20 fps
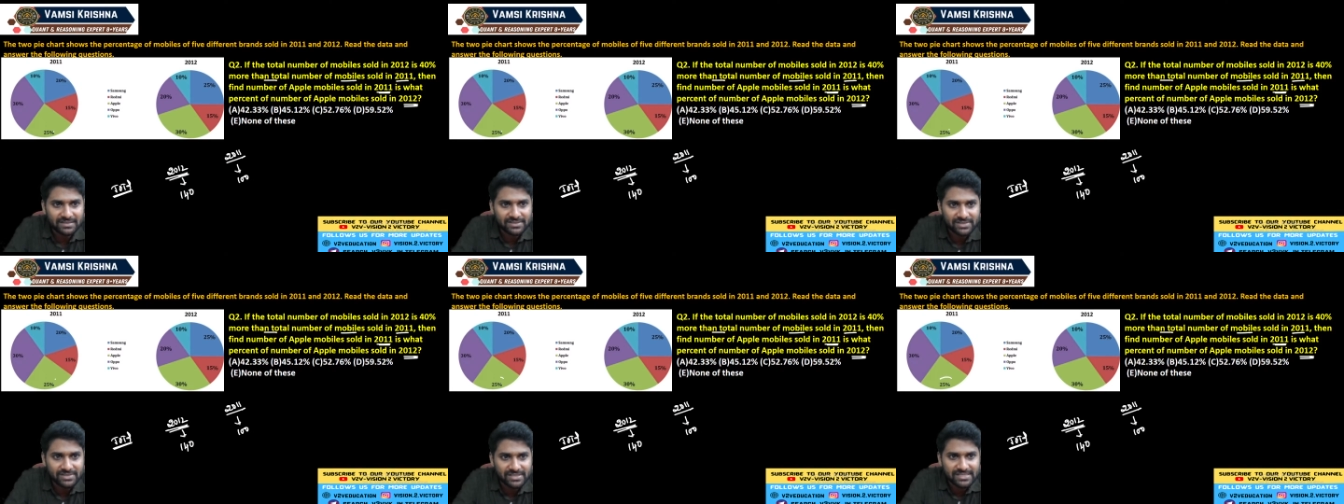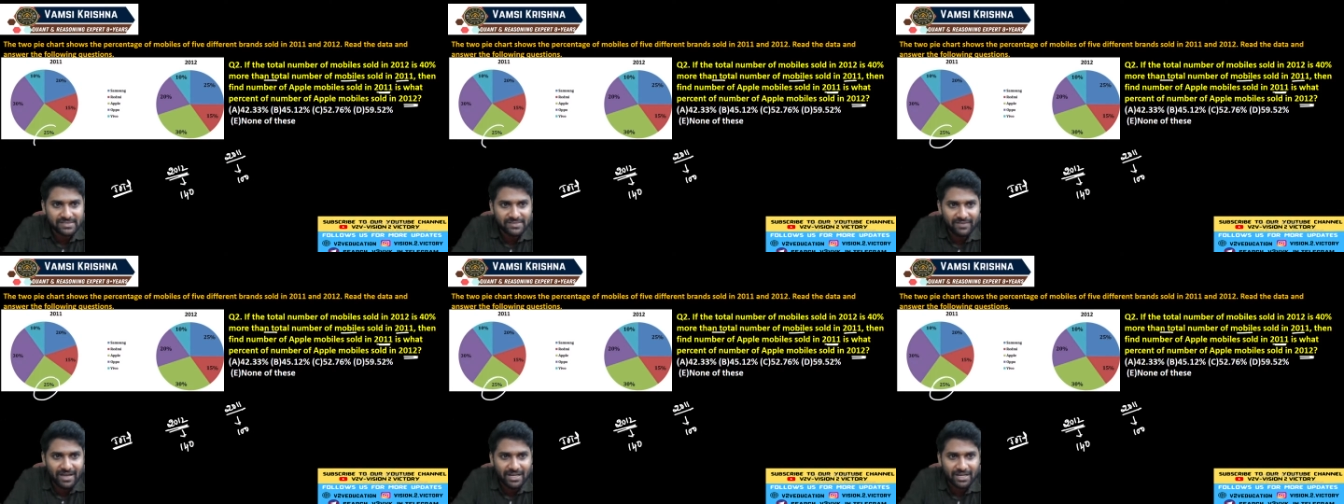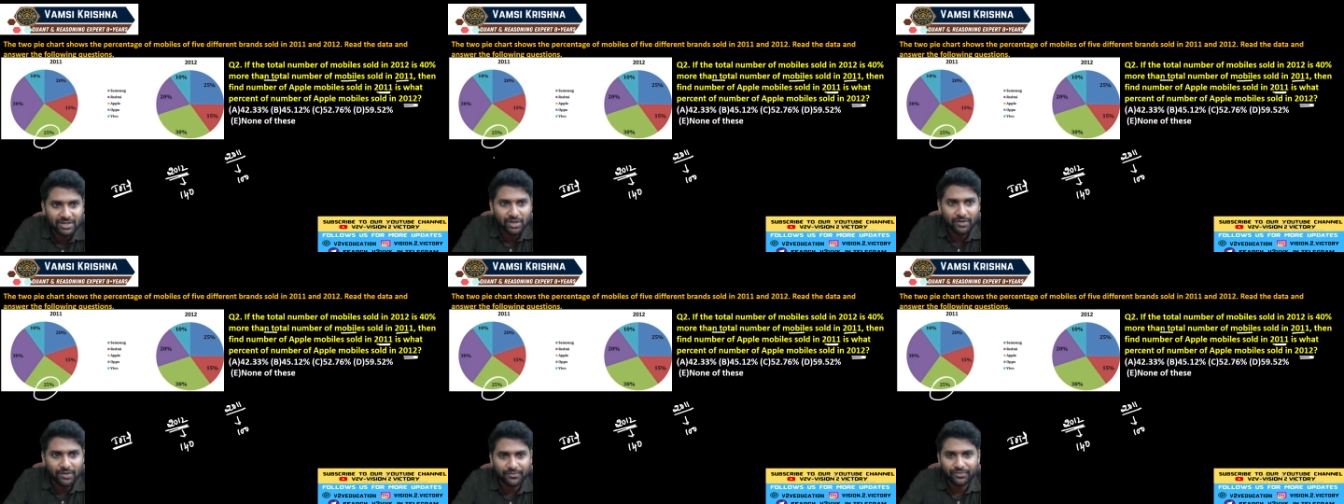So it's a
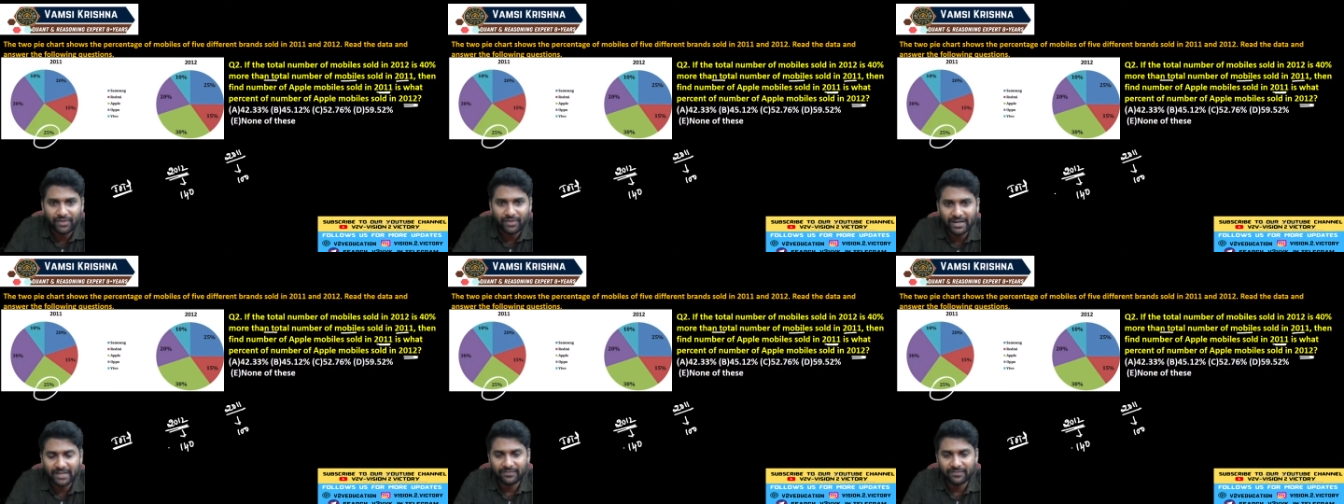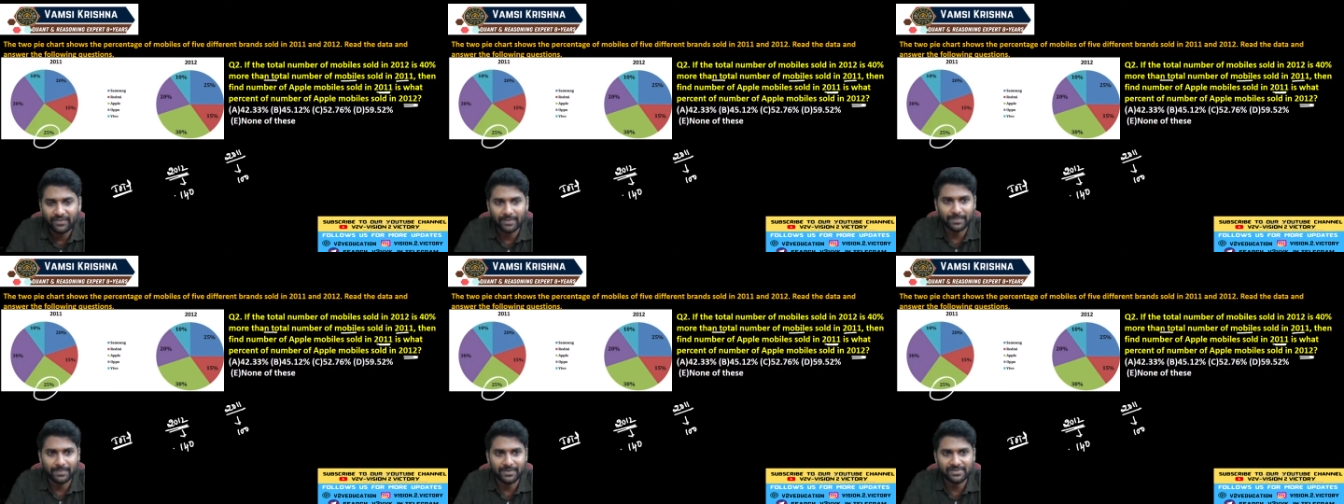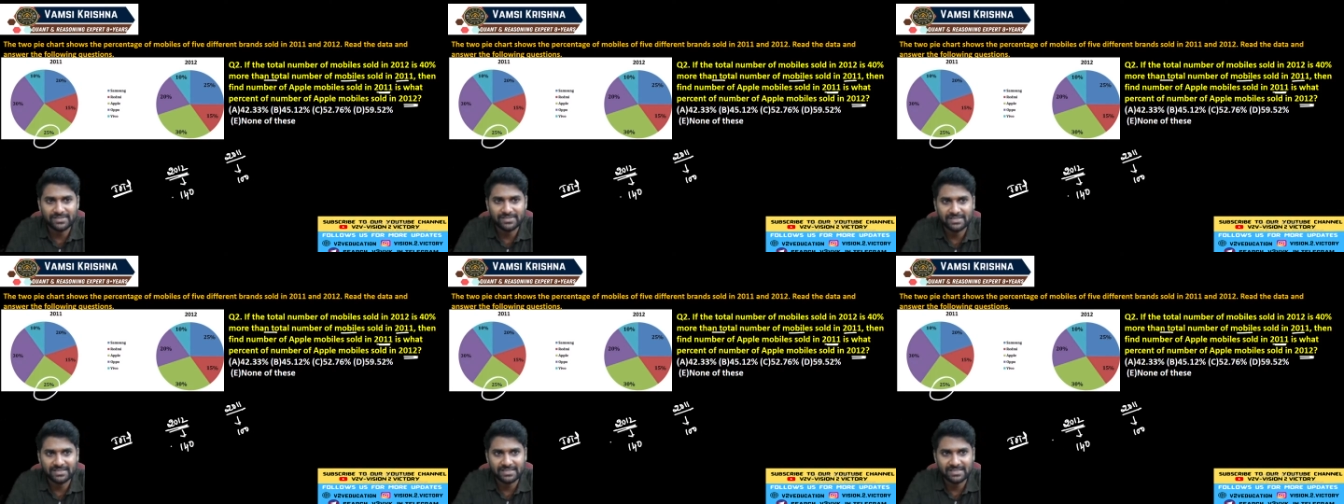value of
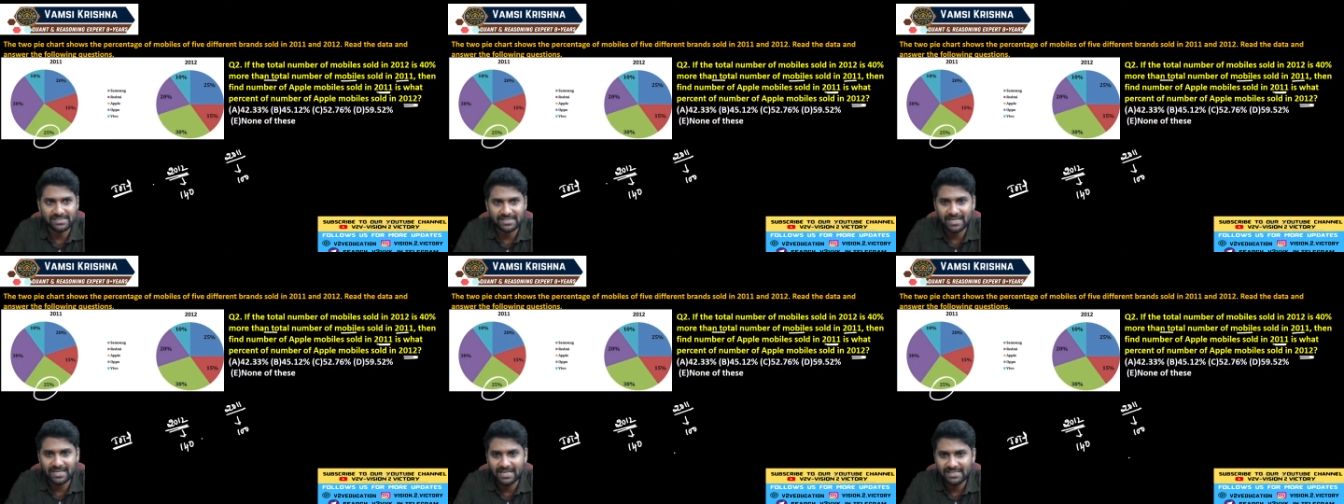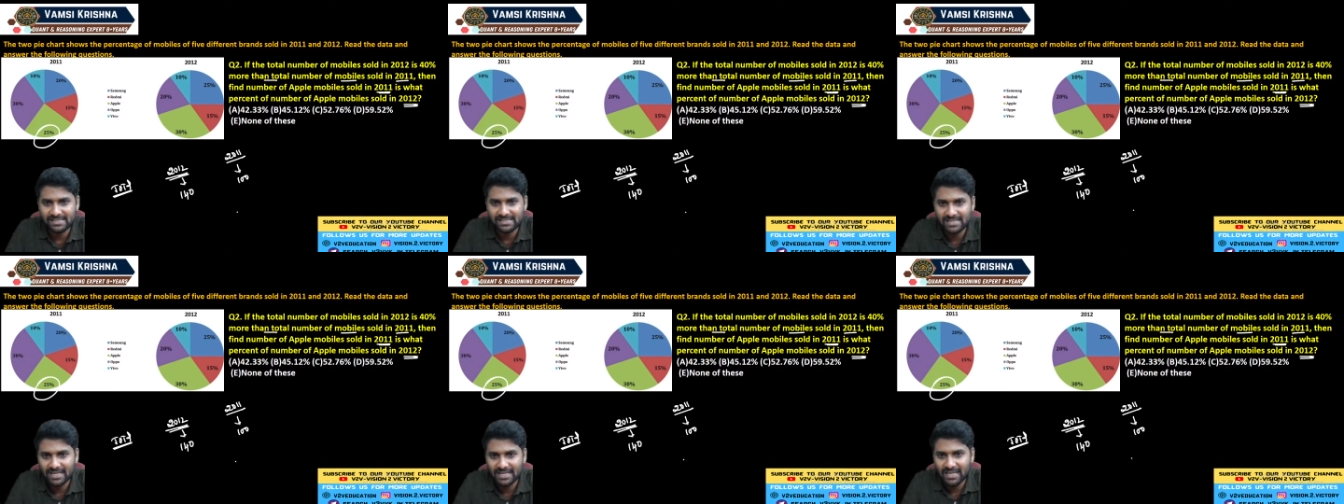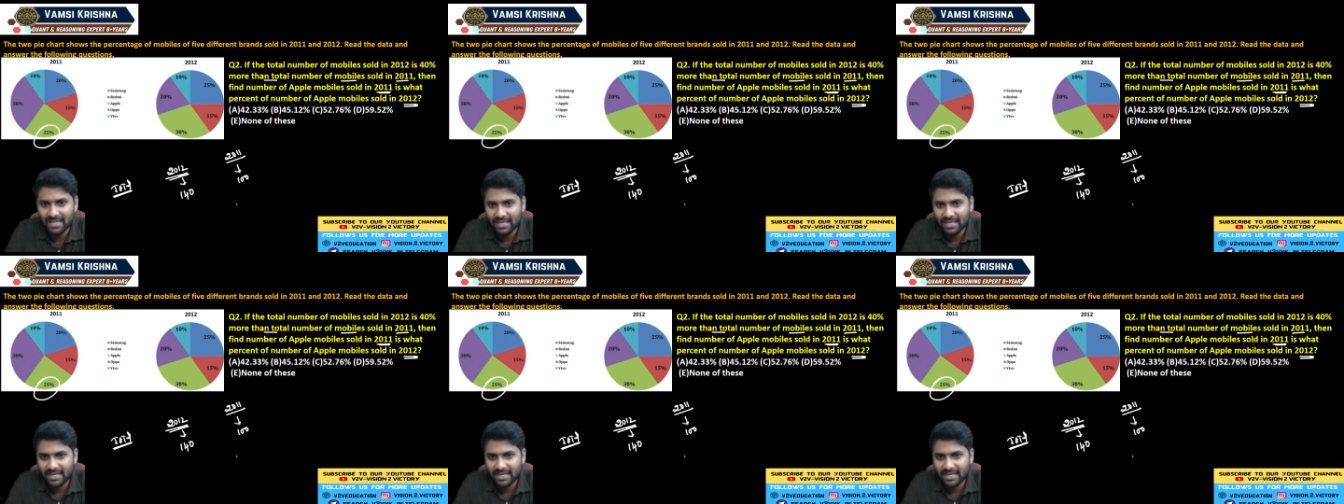25%, guys.